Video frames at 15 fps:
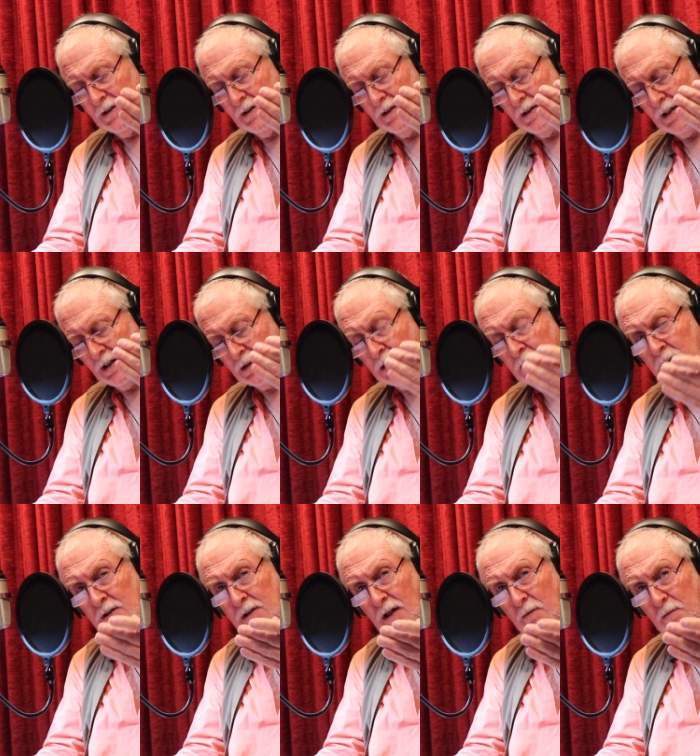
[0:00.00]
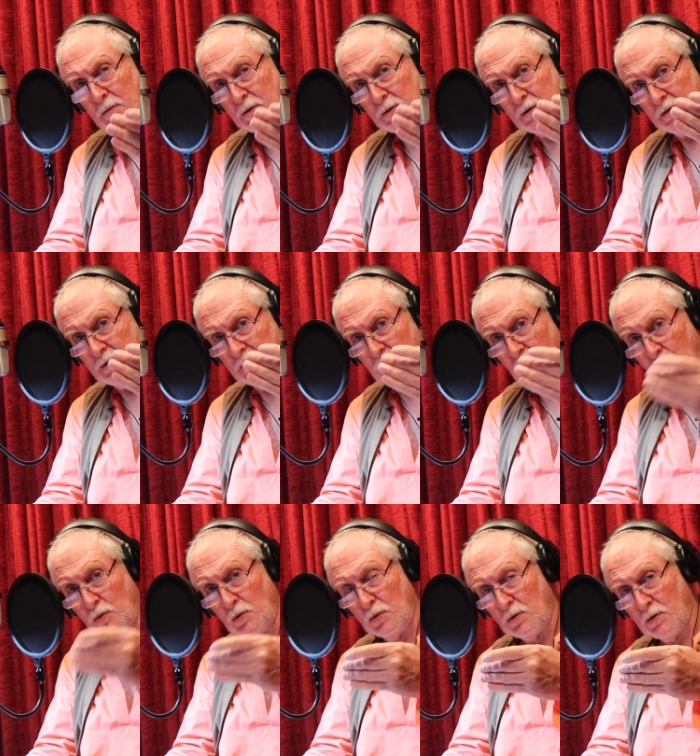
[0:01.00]
Ather Saab's
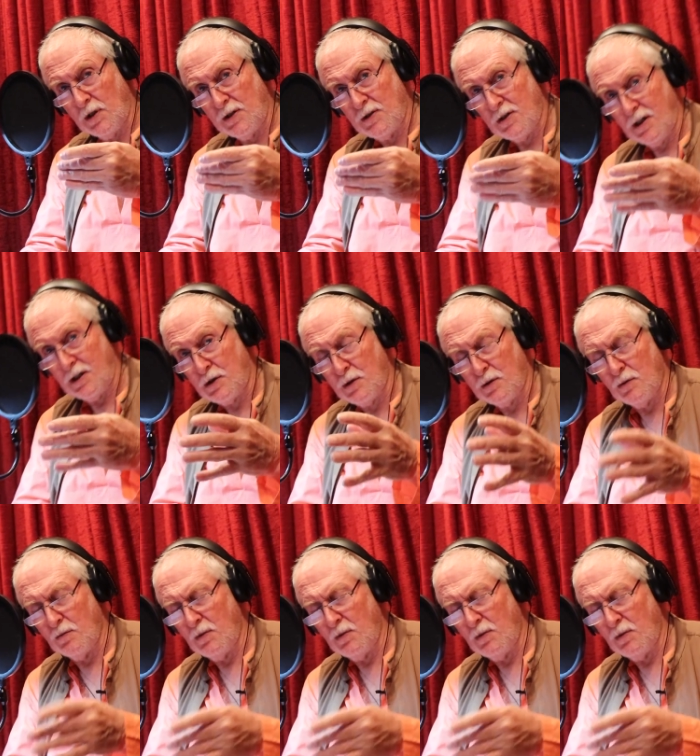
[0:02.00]
Urdu translation